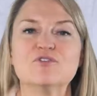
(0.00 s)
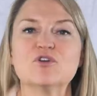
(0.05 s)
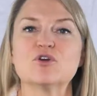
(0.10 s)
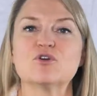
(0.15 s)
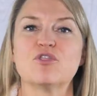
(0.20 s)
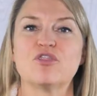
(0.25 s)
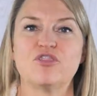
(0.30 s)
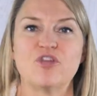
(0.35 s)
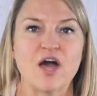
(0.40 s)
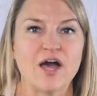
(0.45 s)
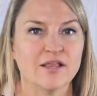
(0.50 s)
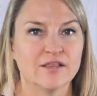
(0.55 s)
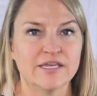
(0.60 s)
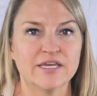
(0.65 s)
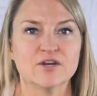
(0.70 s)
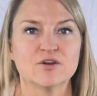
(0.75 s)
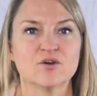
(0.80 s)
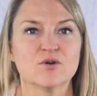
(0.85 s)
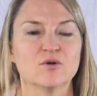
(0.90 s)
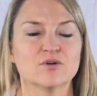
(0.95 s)
If you're a thought
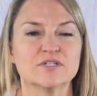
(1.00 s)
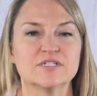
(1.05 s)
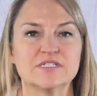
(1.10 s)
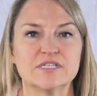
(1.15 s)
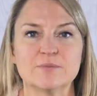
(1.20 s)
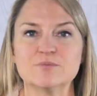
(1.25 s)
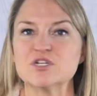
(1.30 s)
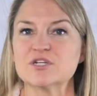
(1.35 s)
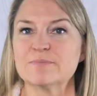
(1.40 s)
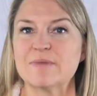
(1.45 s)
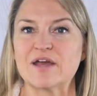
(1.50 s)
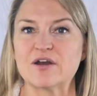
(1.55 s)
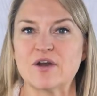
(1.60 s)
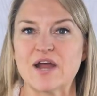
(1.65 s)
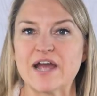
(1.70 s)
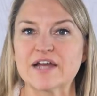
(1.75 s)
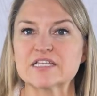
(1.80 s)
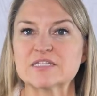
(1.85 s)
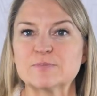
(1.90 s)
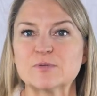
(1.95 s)
leader or a subject
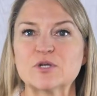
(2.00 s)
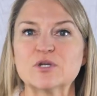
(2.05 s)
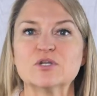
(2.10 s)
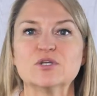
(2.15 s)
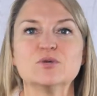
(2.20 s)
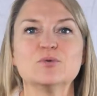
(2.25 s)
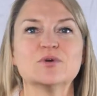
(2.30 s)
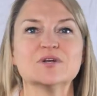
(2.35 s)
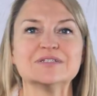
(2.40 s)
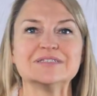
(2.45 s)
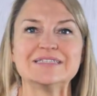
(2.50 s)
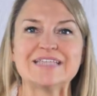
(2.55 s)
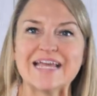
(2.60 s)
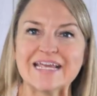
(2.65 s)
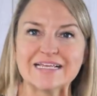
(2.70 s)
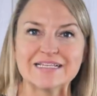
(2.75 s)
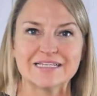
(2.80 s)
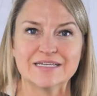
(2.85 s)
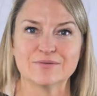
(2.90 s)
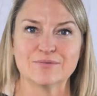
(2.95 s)
matter expert, you are
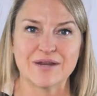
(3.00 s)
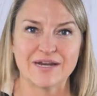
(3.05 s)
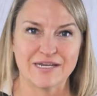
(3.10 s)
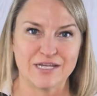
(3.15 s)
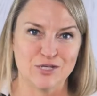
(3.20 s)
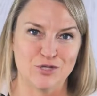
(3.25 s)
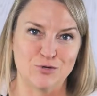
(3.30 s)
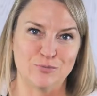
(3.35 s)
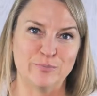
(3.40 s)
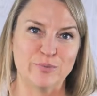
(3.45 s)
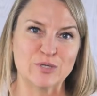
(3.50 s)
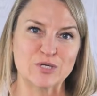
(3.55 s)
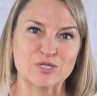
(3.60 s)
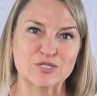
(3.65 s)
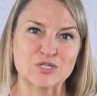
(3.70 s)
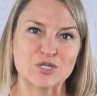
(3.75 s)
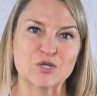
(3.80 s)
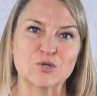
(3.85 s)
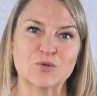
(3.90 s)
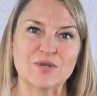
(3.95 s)
likely writing your
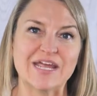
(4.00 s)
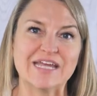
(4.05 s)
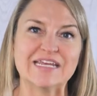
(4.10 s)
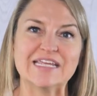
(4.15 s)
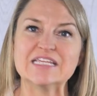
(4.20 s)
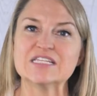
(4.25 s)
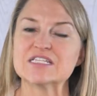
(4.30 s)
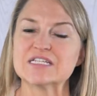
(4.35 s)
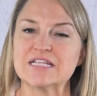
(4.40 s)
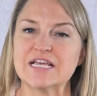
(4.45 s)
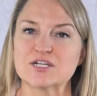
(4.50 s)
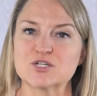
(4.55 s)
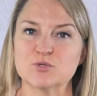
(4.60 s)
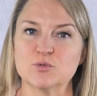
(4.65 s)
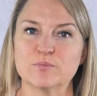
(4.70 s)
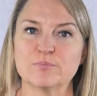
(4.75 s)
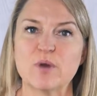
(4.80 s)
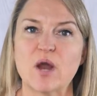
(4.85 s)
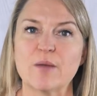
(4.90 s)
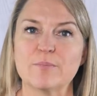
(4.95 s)
book to create
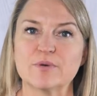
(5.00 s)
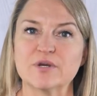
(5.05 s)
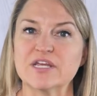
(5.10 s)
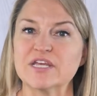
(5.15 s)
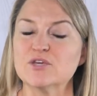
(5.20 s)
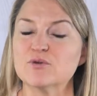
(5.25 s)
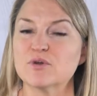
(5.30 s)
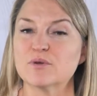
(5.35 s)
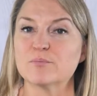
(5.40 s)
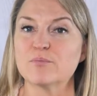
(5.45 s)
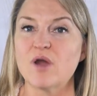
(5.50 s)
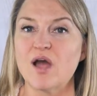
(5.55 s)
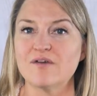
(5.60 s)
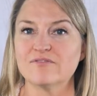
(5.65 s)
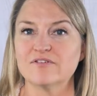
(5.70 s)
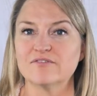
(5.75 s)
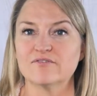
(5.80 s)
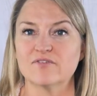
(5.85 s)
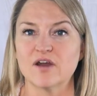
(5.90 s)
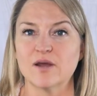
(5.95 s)
intellectual property you can
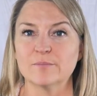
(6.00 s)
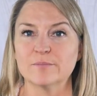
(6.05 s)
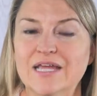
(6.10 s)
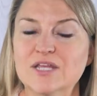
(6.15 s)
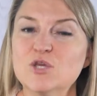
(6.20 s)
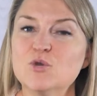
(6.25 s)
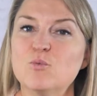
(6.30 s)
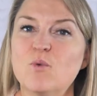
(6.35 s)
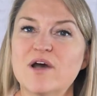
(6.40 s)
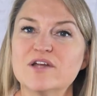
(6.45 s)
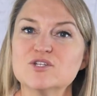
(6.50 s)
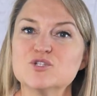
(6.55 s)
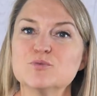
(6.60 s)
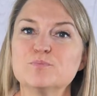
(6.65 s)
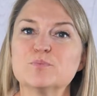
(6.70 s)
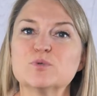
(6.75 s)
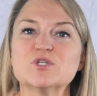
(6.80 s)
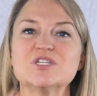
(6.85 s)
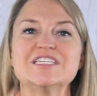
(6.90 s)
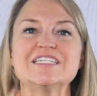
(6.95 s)
profit from, and you want to
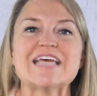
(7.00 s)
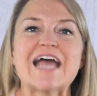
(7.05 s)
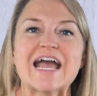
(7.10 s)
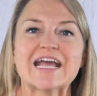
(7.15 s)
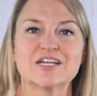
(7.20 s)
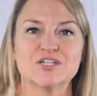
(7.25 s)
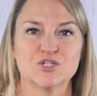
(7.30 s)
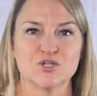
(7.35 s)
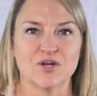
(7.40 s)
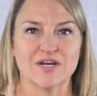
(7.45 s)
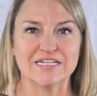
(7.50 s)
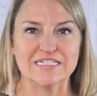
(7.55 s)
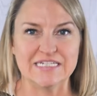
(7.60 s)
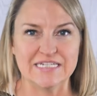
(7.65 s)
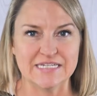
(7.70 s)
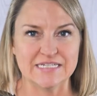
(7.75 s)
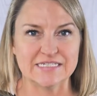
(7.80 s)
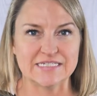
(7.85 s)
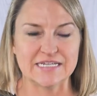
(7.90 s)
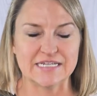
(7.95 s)
protect your
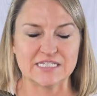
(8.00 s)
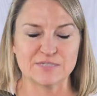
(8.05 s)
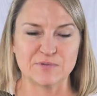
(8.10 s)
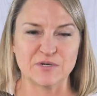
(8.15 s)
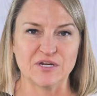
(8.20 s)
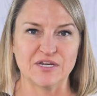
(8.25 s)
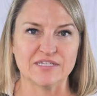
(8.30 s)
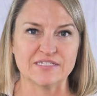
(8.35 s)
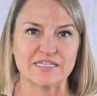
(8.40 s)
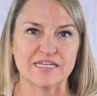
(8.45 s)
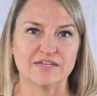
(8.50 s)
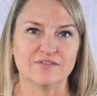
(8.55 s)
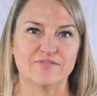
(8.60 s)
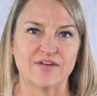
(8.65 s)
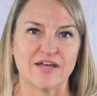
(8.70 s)
ideas, experience, and